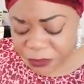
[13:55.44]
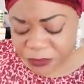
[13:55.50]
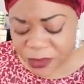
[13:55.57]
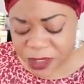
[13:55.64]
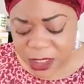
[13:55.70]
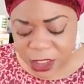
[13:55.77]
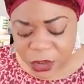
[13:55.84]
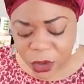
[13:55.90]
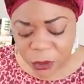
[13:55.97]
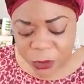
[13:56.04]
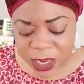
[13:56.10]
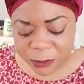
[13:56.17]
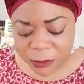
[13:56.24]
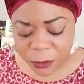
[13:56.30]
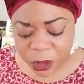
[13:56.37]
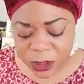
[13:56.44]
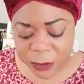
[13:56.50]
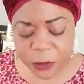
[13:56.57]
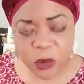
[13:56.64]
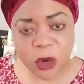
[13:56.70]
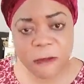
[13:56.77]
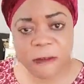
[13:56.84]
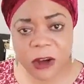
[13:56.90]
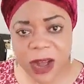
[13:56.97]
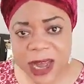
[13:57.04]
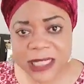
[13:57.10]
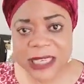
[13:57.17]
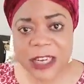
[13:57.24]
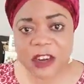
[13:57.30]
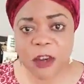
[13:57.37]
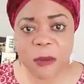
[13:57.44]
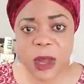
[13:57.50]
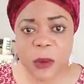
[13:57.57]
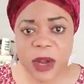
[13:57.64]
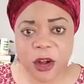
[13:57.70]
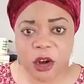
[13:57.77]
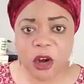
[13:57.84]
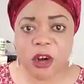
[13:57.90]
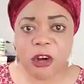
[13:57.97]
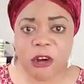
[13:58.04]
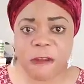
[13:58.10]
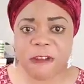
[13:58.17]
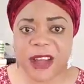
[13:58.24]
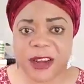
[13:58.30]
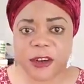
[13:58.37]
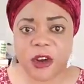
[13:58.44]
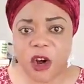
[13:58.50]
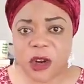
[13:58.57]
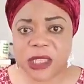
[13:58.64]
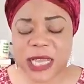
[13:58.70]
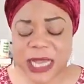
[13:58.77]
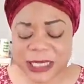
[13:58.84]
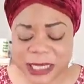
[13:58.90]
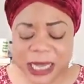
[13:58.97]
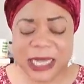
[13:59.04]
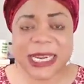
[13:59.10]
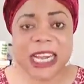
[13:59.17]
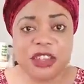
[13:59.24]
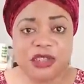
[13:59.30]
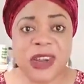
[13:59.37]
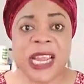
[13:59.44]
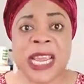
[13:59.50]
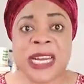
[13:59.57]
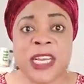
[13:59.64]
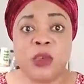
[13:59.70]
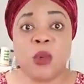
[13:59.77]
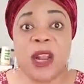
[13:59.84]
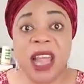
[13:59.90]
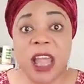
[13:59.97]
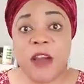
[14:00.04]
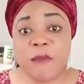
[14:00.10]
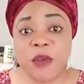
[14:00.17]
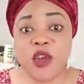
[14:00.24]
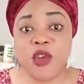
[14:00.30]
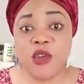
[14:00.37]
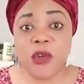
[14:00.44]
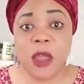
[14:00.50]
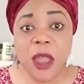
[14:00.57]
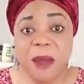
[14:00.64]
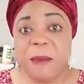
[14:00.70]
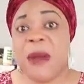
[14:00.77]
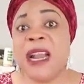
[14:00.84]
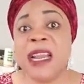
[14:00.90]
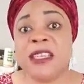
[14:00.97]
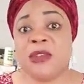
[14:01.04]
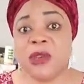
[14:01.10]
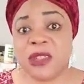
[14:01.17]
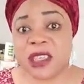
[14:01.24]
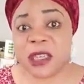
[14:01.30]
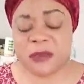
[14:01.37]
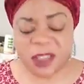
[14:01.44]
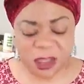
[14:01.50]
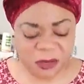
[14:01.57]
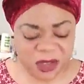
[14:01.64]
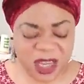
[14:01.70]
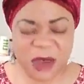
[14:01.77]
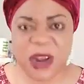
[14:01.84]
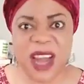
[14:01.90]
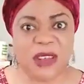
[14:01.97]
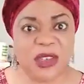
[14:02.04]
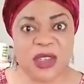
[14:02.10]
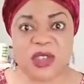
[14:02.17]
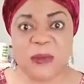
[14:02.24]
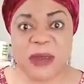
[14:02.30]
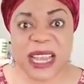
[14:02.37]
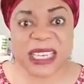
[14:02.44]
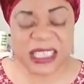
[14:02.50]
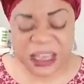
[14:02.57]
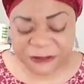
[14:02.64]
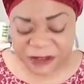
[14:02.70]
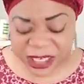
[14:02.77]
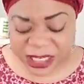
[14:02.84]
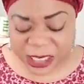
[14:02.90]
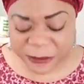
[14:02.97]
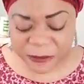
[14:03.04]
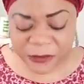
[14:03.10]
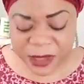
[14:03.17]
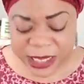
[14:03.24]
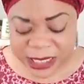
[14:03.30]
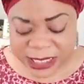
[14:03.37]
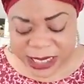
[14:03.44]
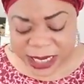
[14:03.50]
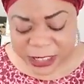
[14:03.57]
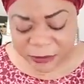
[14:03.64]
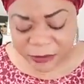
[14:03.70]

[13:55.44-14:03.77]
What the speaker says: when most people go for Hajj, they come back with cough and all that drinking it will help you manage those symptoms. So I used to buy it every day then.